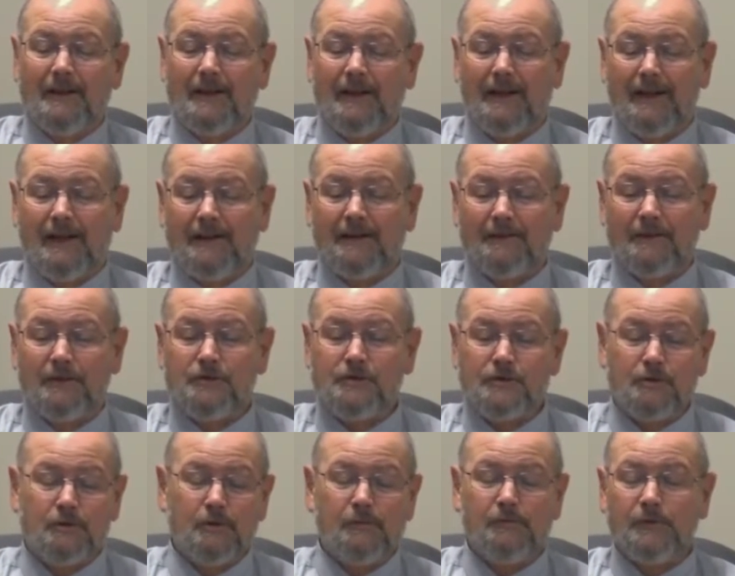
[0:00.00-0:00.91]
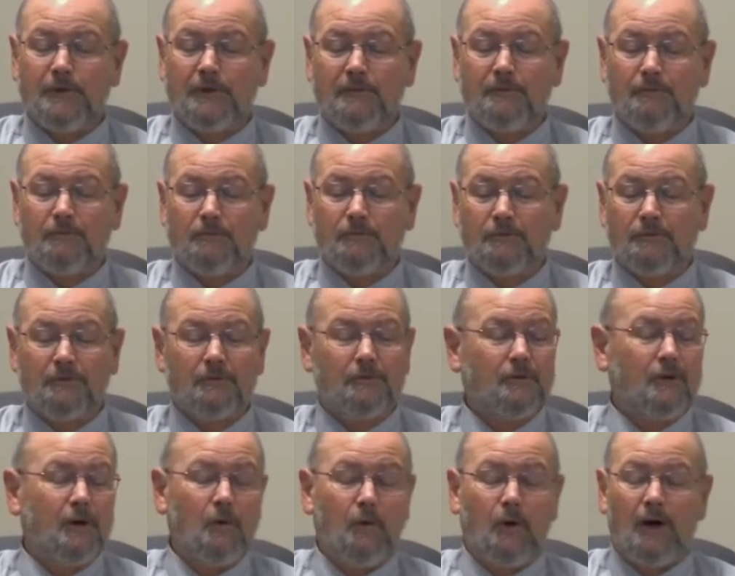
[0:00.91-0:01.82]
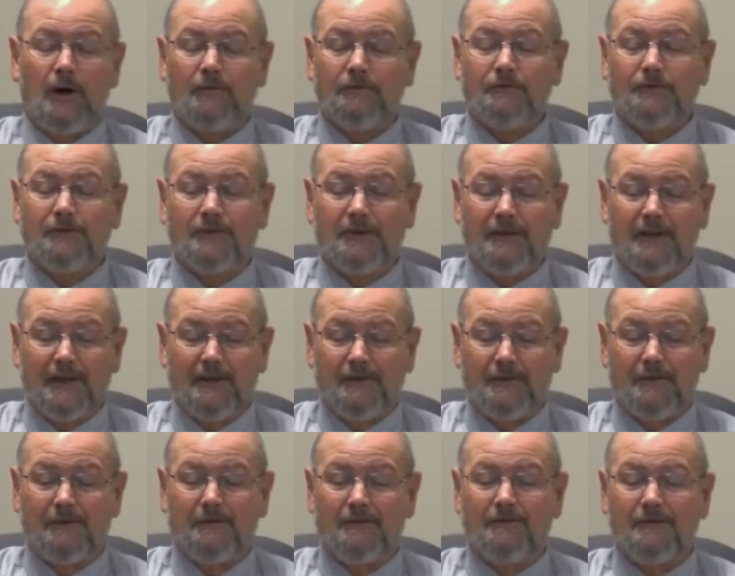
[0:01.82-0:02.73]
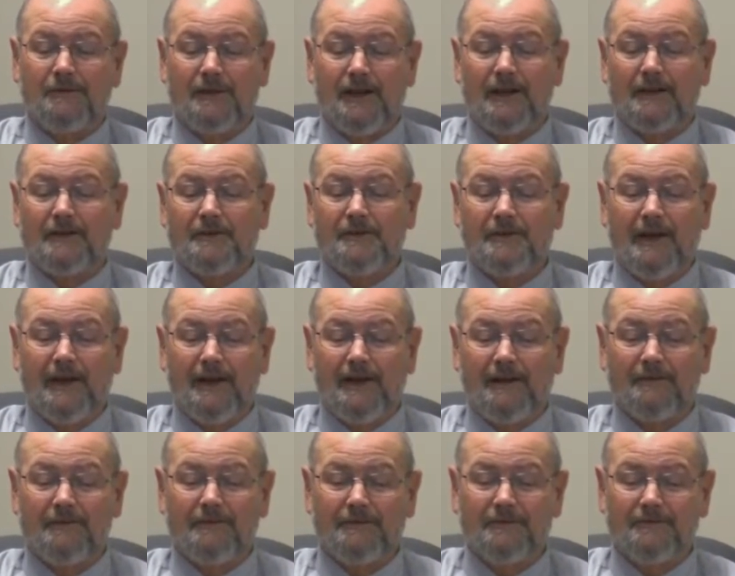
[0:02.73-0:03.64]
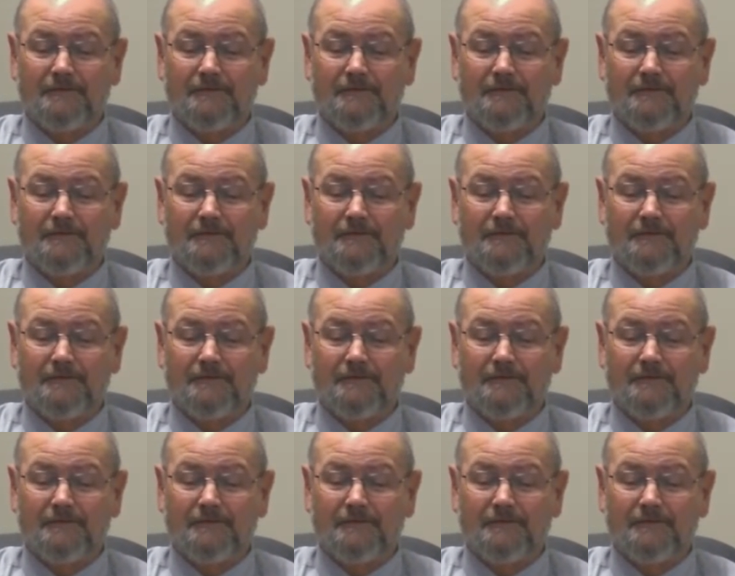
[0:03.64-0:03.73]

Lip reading: and the two of them go off together, yakdav.